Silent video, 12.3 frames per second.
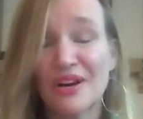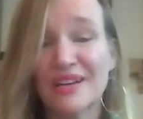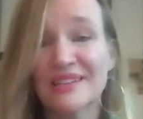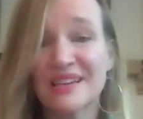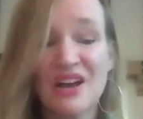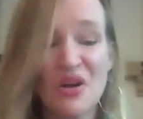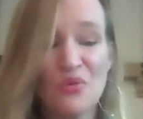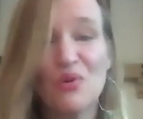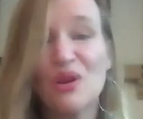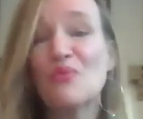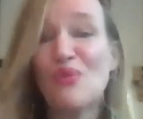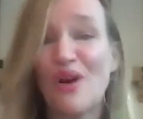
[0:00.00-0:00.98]
is
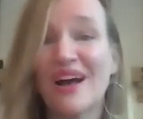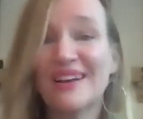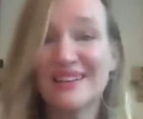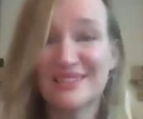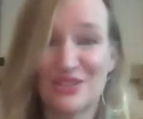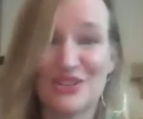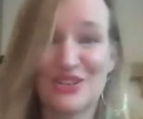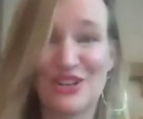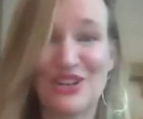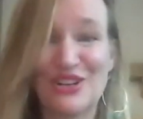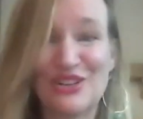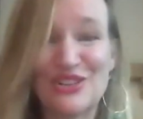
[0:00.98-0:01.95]
we want a certain
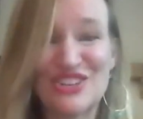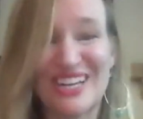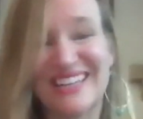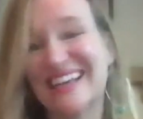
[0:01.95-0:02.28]
conclusion.